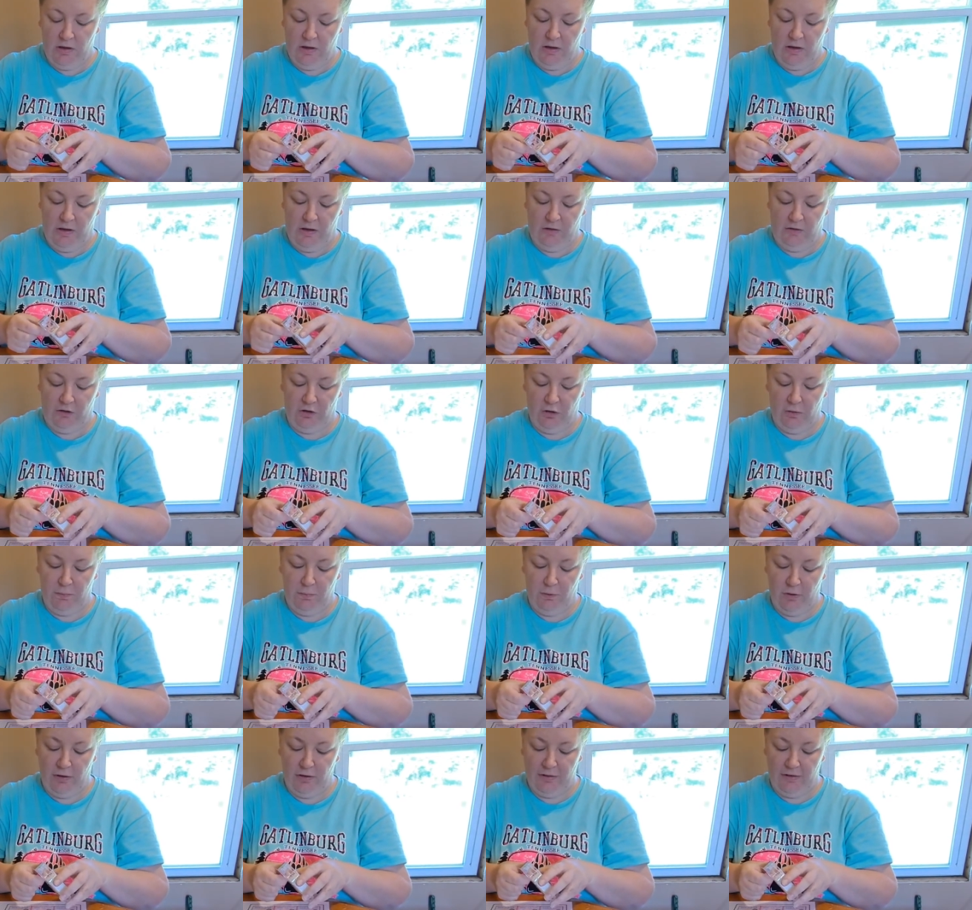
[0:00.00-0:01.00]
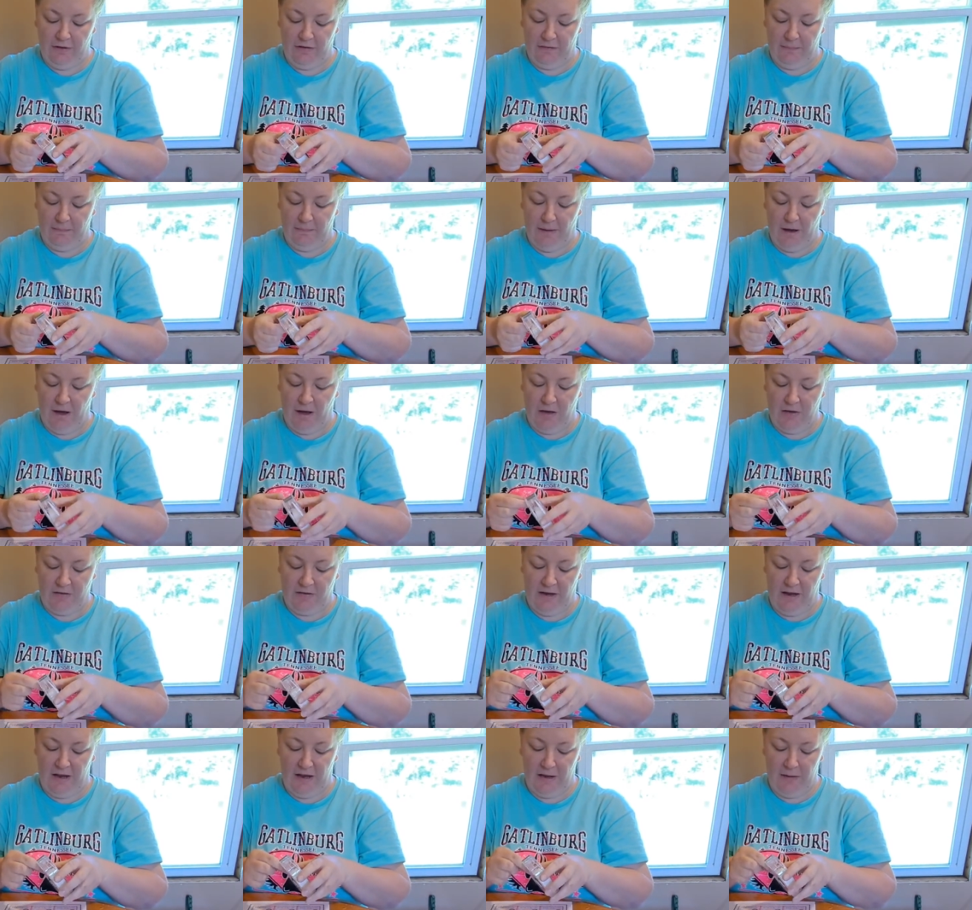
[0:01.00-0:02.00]
is you put this matte
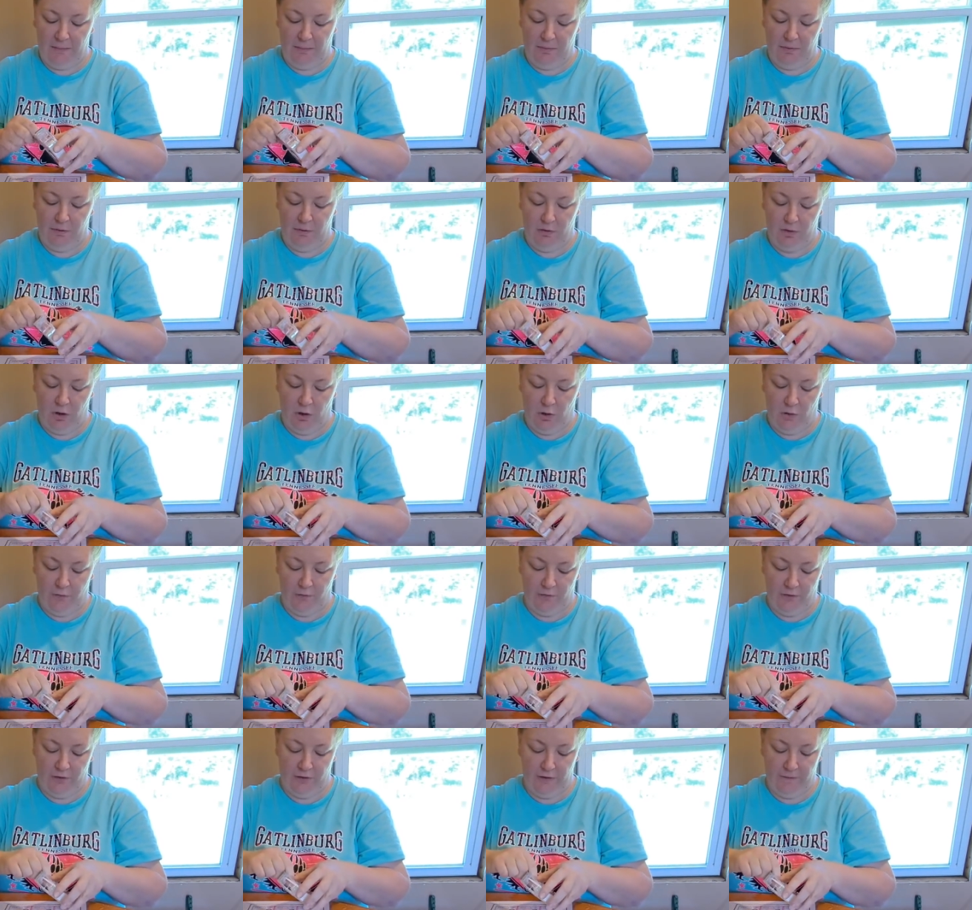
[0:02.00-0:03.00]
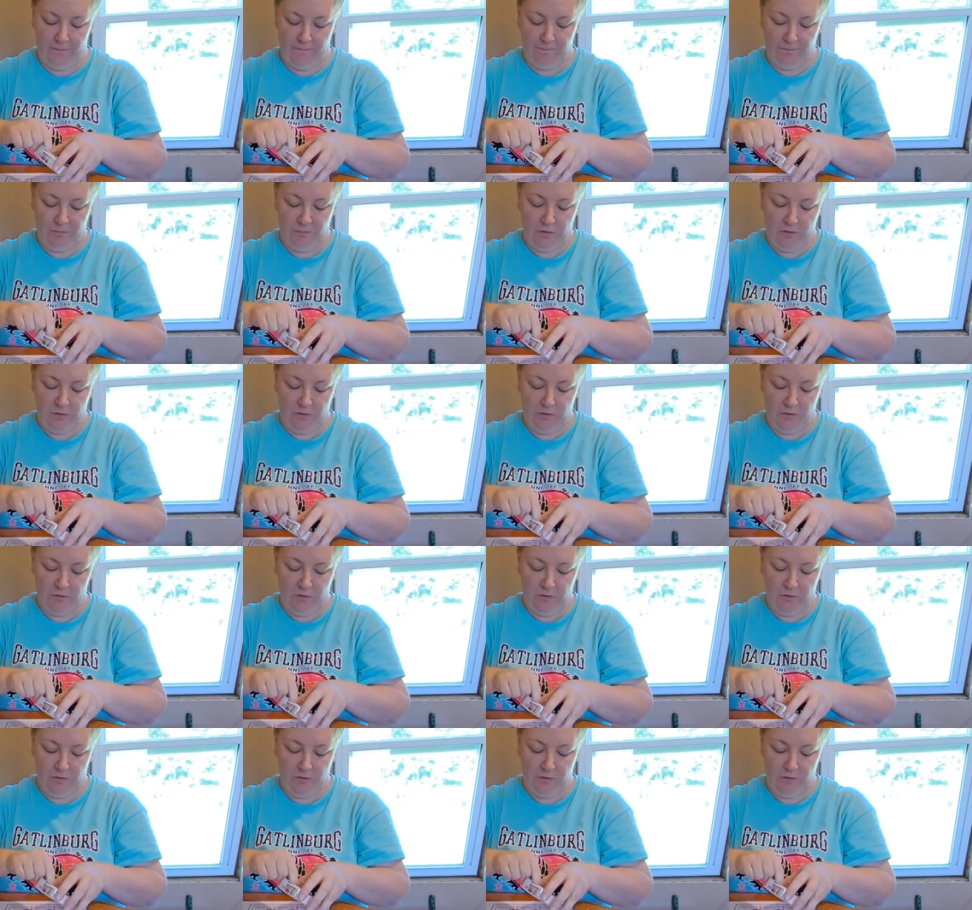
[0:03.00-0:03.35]
tape over it